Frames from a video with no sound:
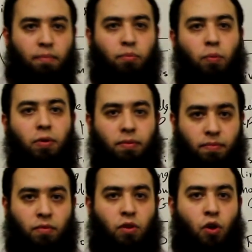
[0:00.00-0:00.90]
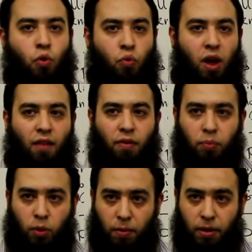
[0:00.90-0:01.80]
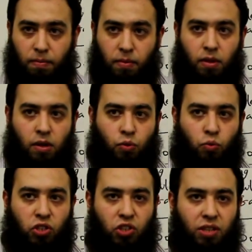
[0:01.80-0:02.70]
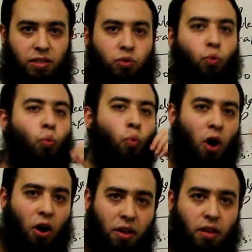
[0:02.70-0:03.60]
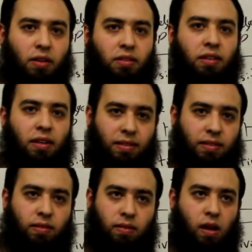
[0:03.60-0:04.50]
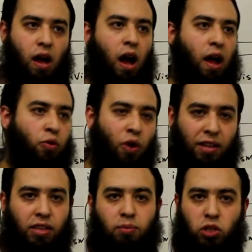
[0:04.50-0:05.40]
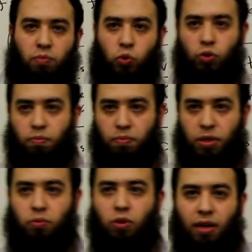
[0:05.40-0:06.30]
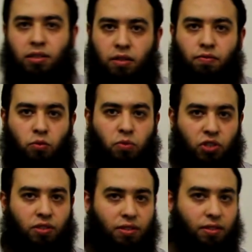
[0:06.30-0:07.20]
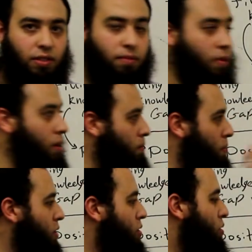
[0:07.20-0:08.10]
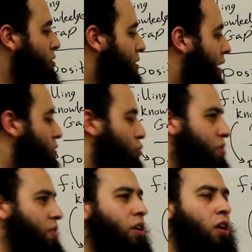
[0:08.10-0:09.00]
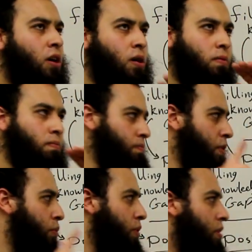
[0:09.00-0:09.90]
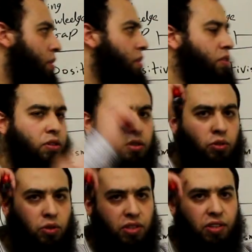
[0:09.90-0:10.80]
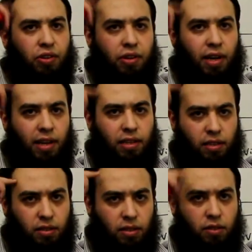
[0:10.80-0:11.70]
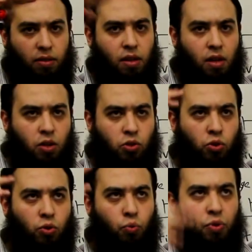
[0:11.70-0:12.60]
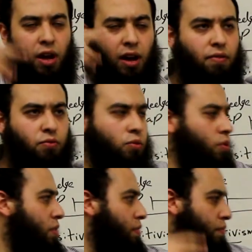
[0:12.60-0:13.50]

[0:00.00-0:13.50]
aim problem. we have a problem, which is why there is no adaptation between people and the information system. Based on that, we say, be aware, there is no single reality. So we have to